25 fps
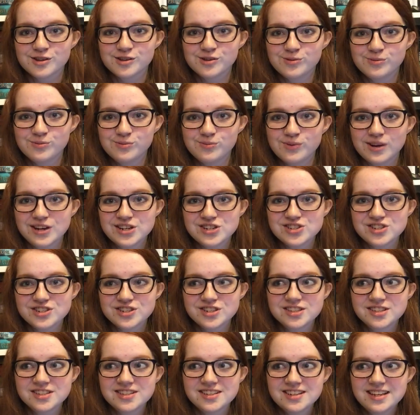when
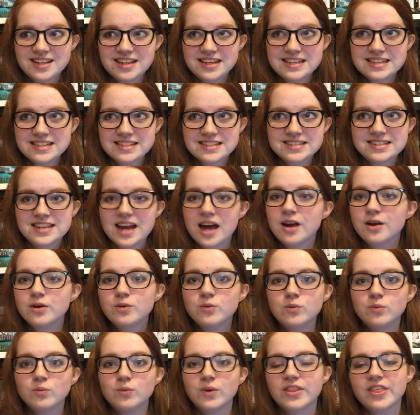she is
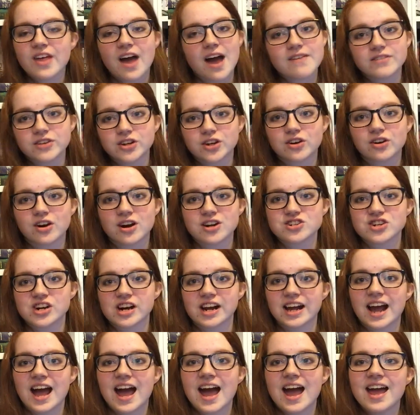done with having a crush on a
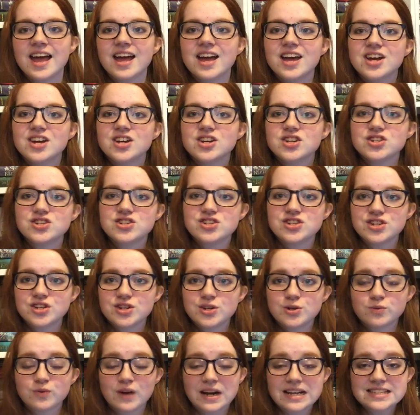guy,
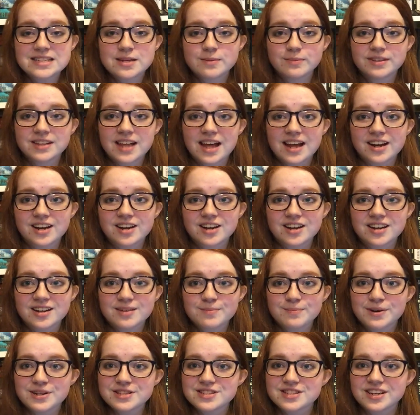she writes him a letter,
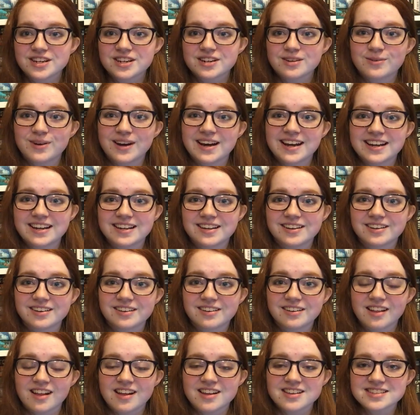puts it in a way in her
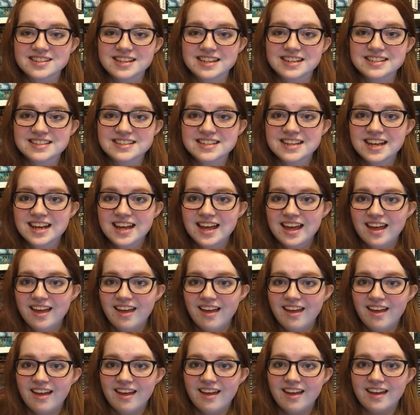closet,
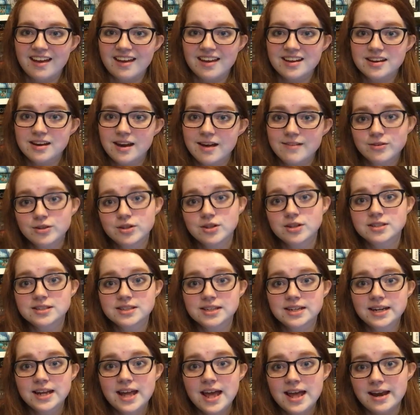and never looks
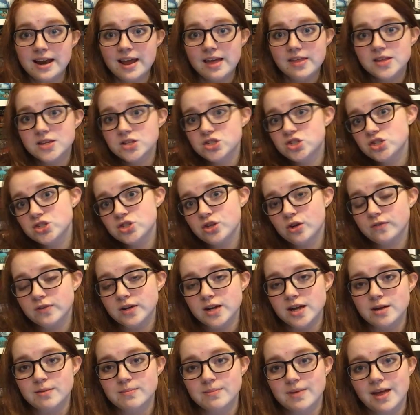at it again, and then she's over
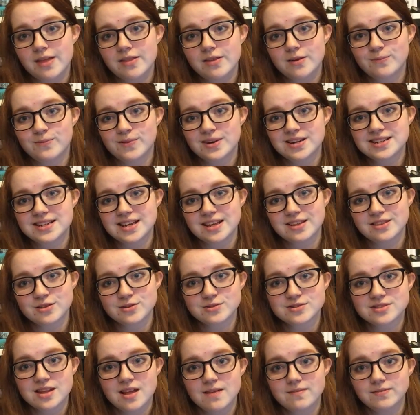him, and then one day
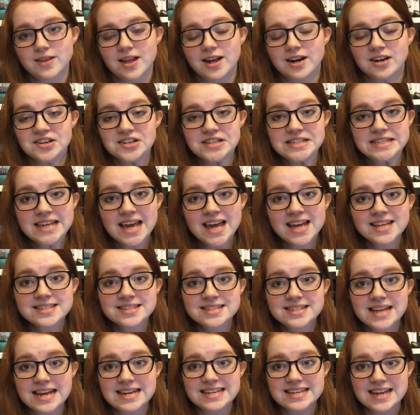those love letters get
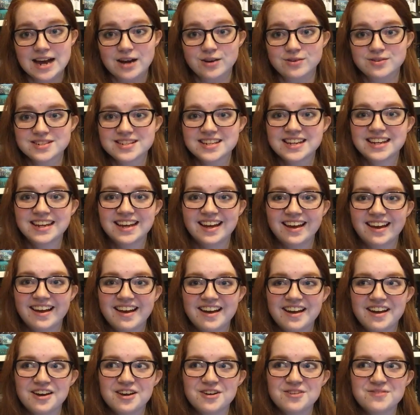sent out.
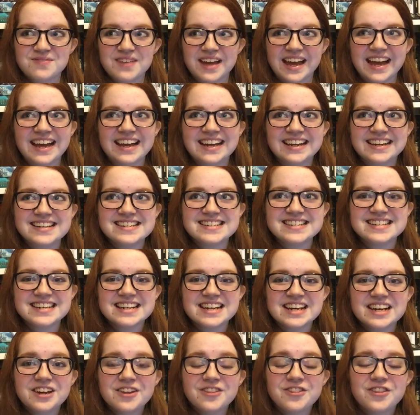And
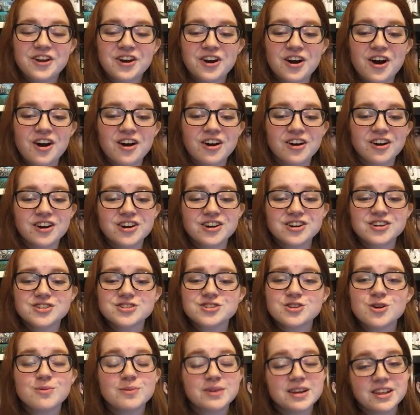there are
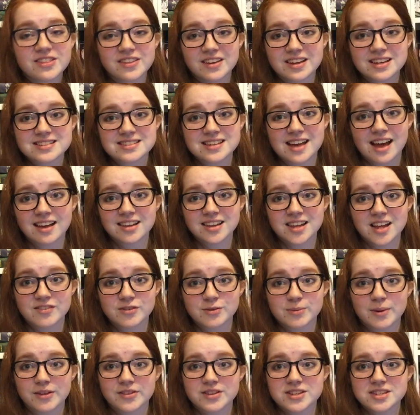so many things I love
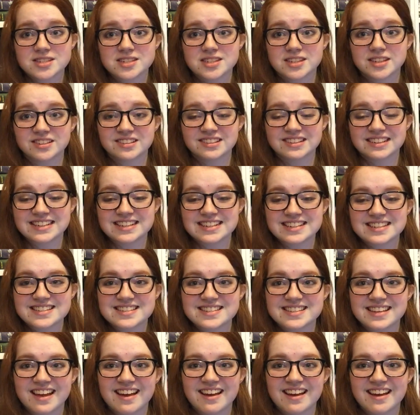about this series.